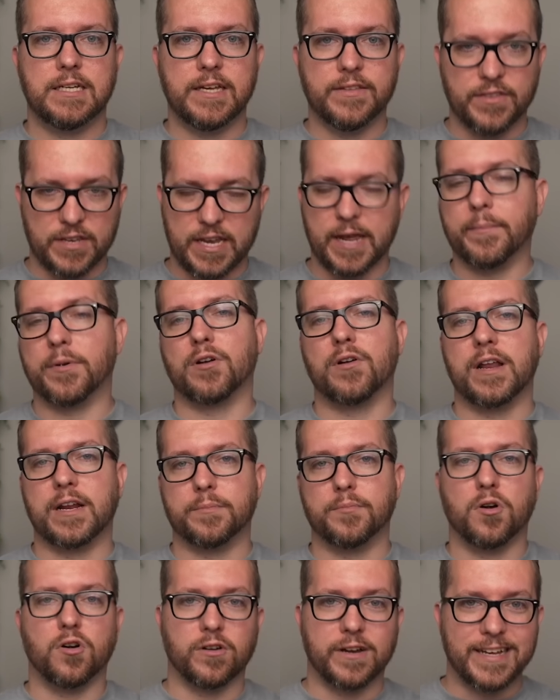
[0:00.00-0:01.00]
in the
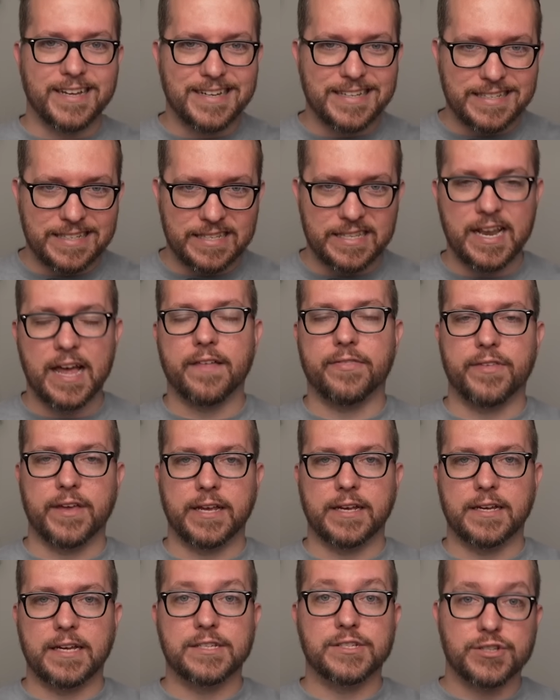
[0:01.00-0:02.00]
Democratic Party.
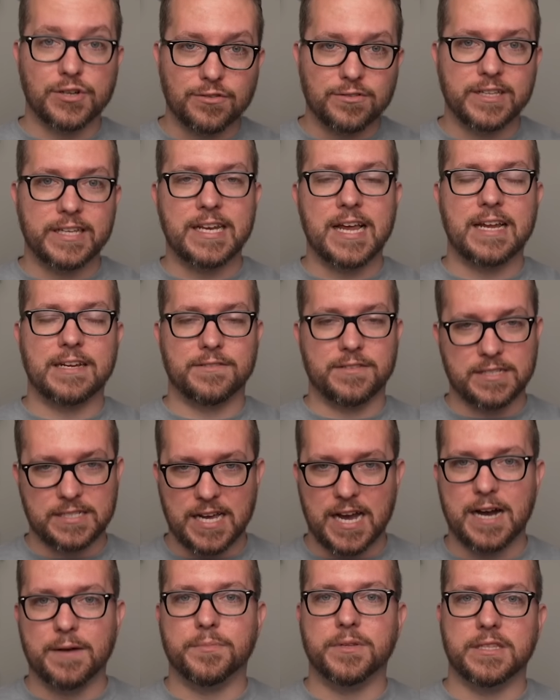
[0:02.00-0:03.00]
Nothing. And certainly not at the
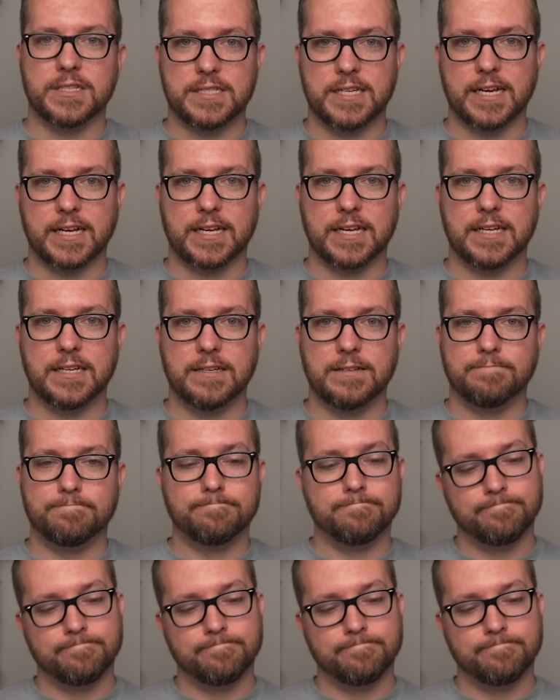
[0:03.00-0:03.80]
top of the ticket.